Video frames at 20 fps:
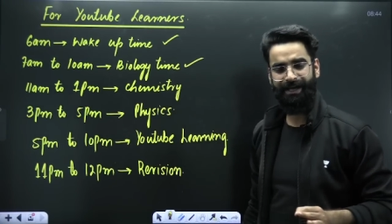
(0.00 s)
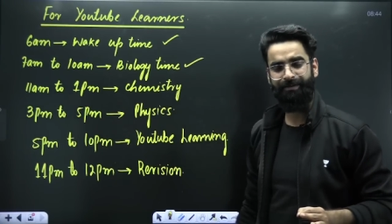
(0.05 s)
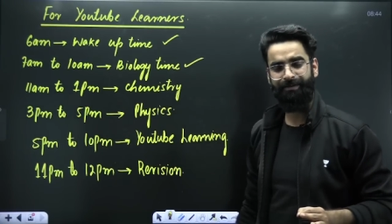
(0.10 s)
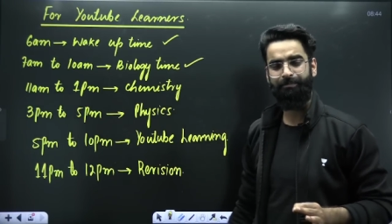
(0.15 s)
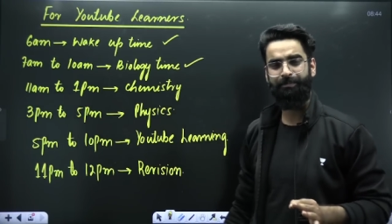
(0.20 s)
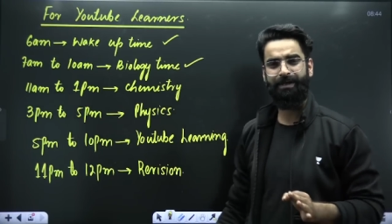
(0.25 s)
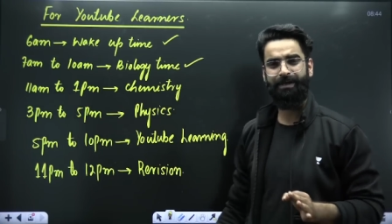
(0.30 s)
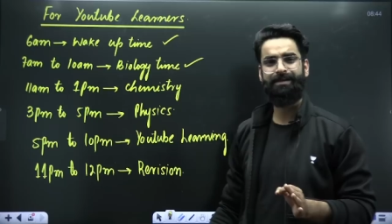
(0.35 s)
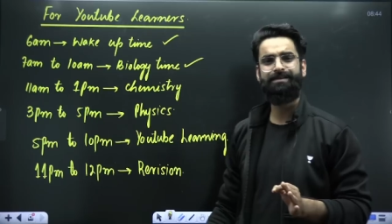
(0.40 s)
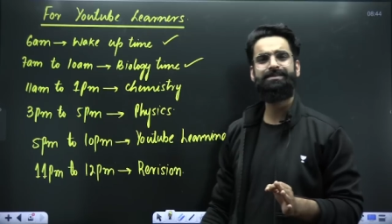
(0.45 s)
time
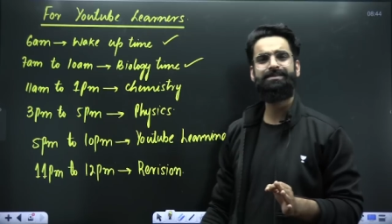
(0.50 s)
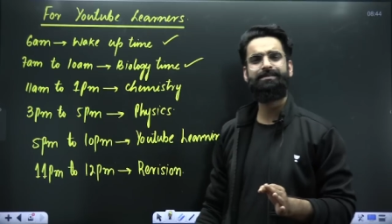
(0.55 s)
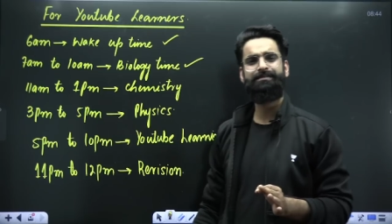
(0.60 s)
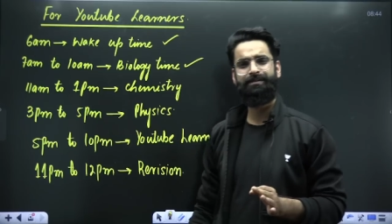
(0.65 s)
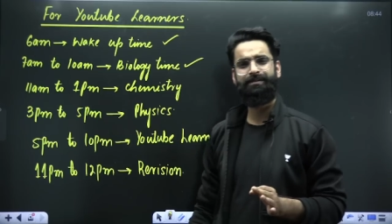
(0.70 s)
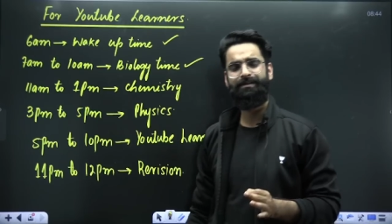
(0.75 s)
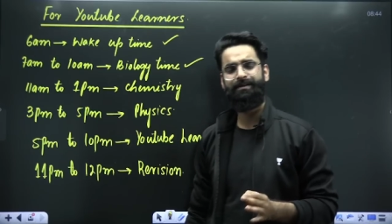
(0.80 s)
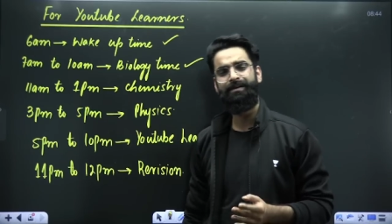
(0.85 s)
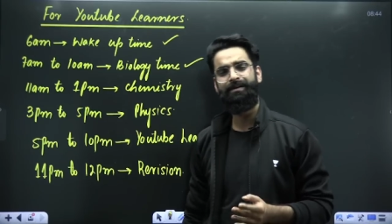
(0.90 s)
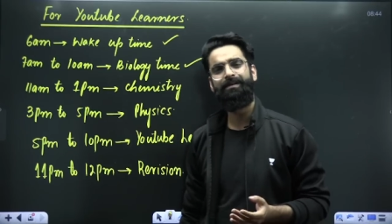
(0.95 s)
because
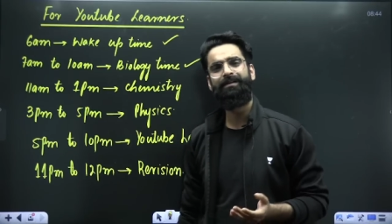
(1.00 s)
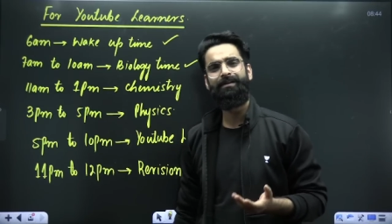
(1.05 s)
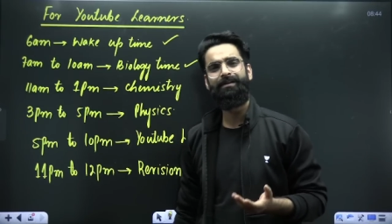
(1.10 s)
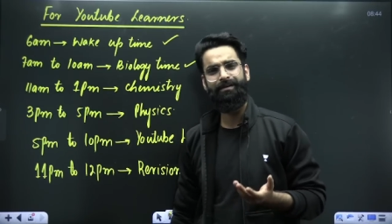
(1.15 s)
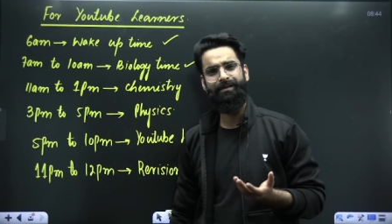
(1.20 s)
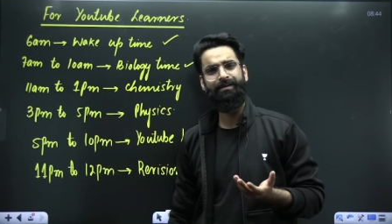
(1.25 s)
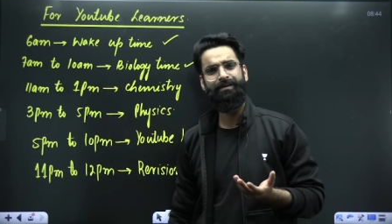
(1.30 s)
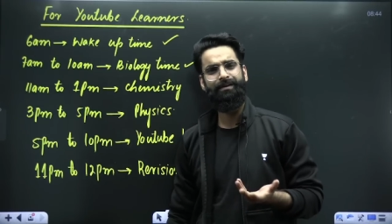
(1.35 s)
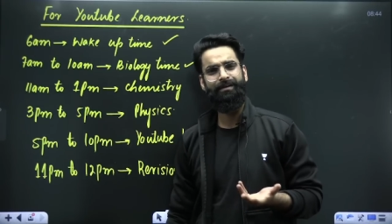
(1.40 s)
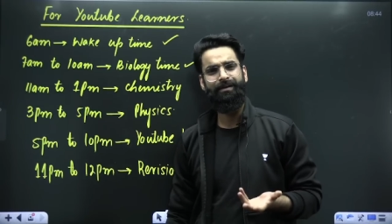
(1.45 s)

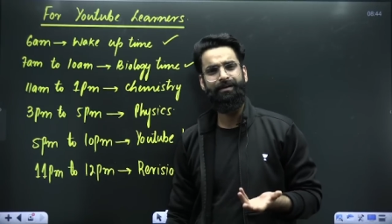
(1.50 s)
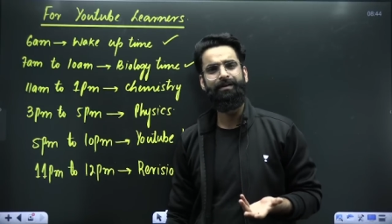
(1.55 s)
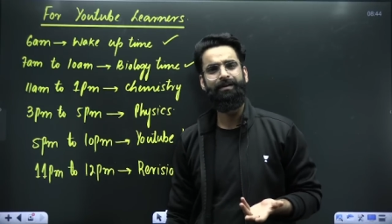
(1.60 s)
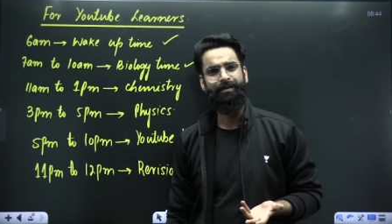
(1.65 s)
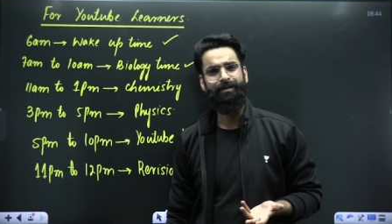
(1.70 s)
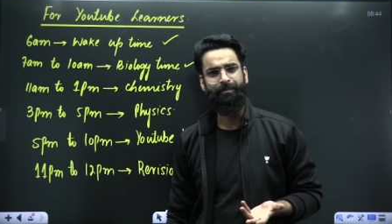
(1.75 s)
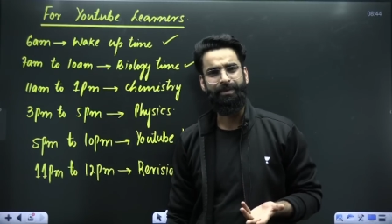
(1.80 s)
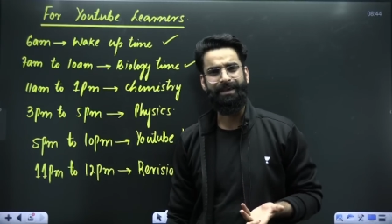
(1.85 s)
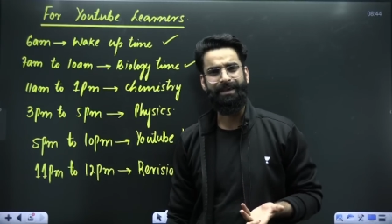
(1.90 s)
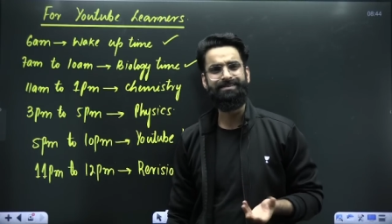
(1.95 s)

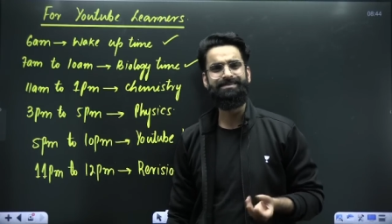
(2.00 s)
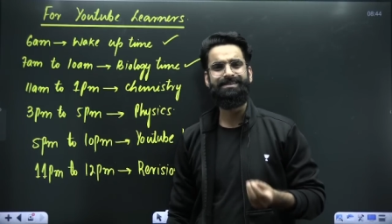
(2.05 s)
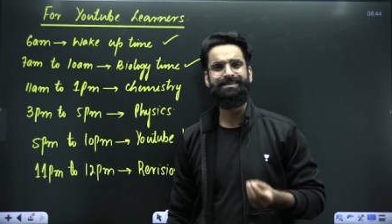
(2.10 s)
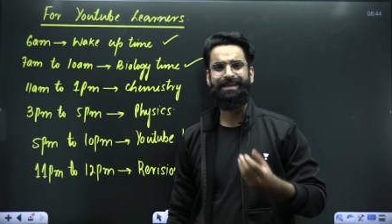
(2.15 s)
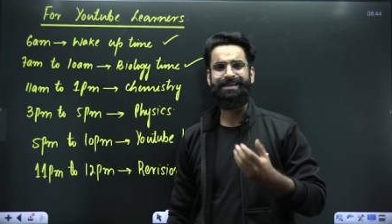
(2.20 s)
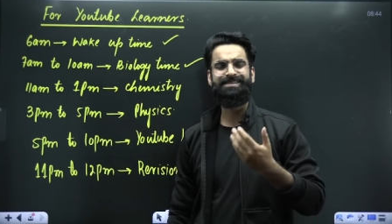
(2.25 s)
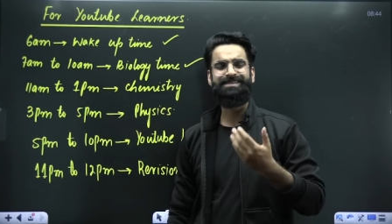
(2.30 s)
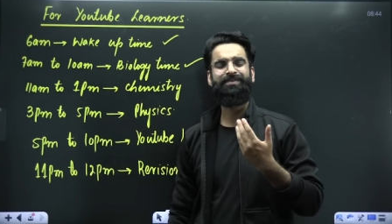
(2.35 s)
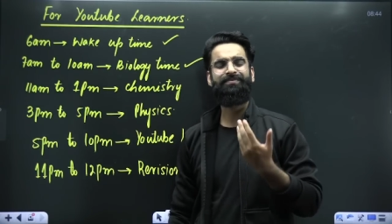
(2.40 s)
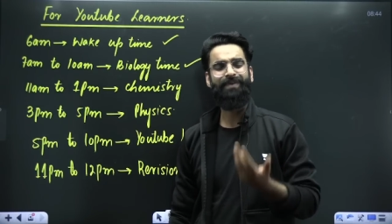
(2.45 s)
because
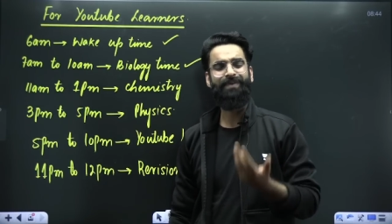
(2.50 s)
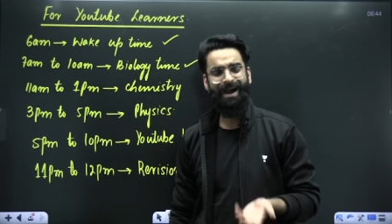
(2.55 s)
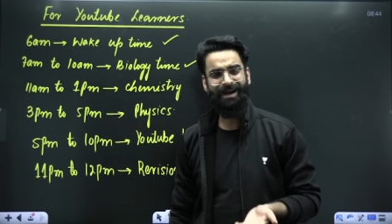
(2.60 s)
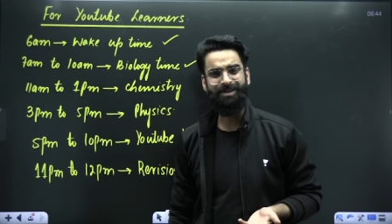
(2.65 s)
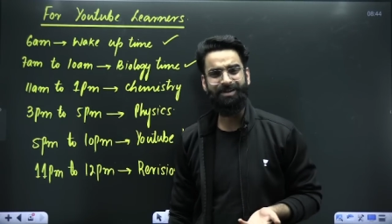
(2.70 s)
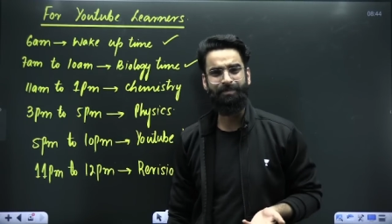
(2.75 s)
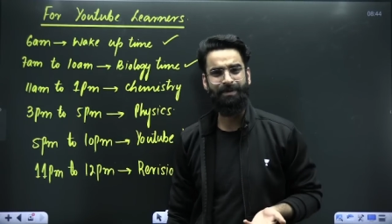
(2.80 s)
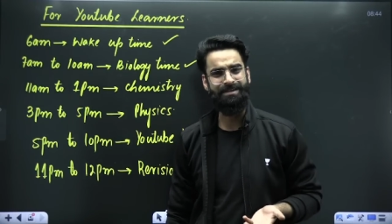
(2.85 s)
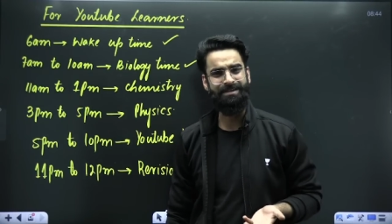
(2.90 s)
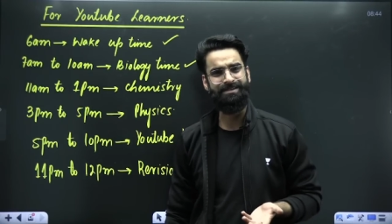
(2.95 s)
it's a
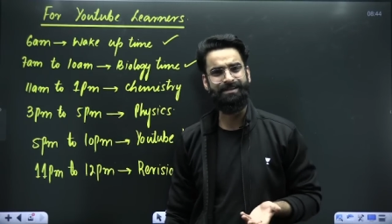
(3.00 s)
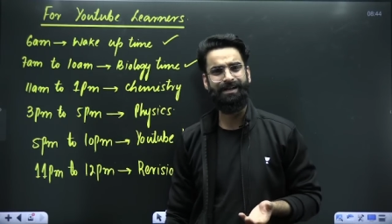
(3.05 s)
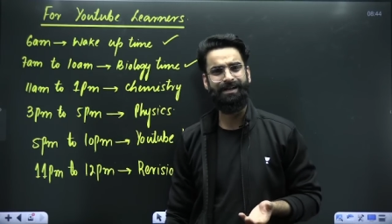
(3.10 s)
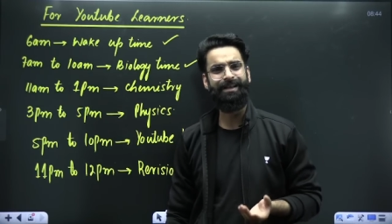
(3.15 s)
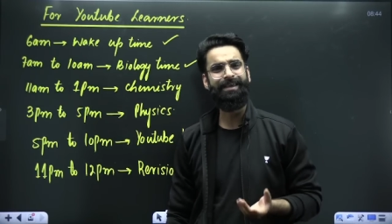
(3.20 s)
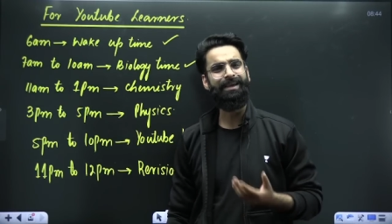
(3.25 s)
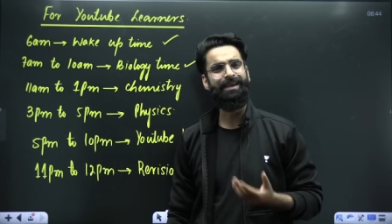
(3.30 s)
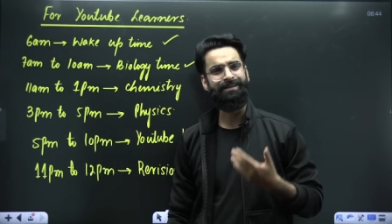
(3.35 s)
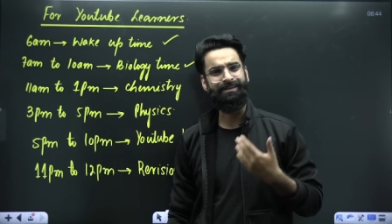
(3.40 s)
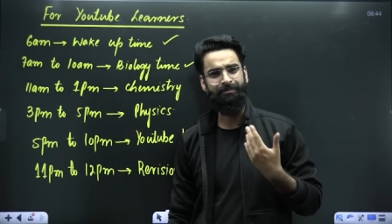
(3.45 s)
fact
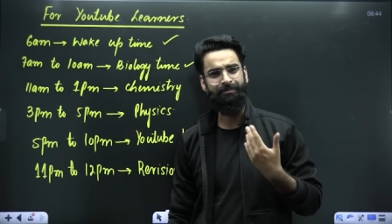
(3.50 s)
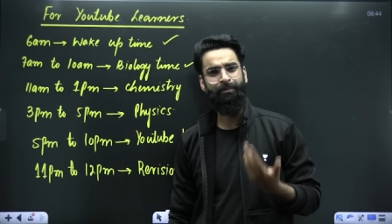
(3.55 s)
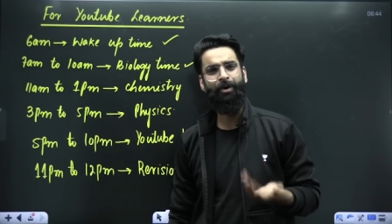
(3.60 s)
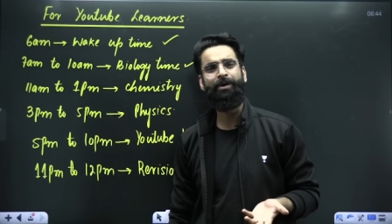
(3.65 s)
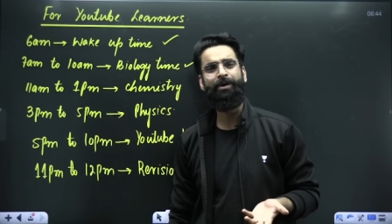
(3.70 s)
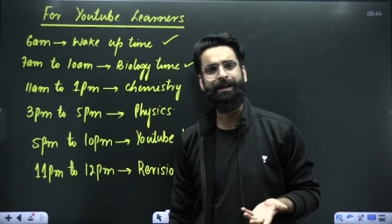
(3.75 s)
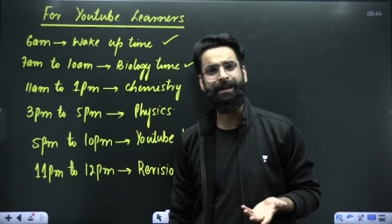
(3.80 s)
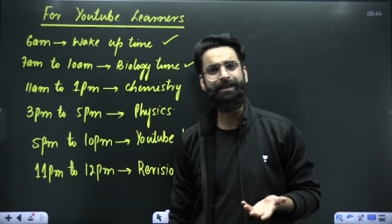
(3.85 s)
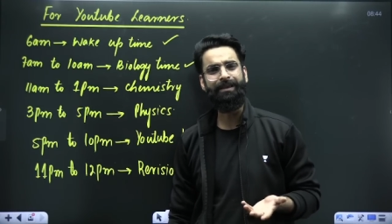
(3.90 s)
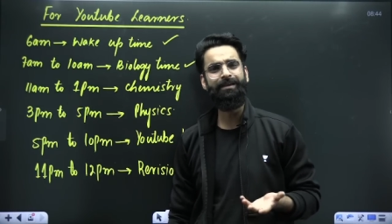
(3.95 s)
basically in the
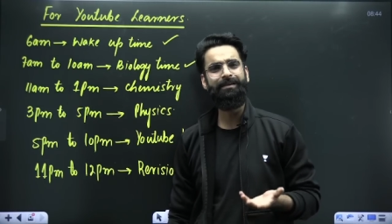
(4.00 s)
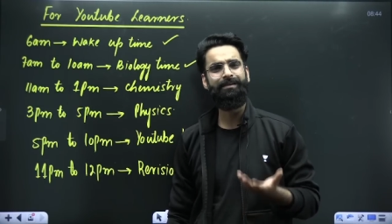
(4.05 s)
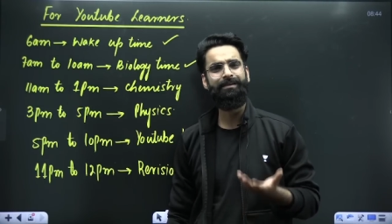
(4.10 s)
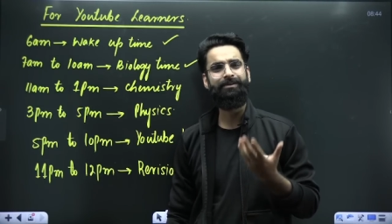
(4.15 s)
morning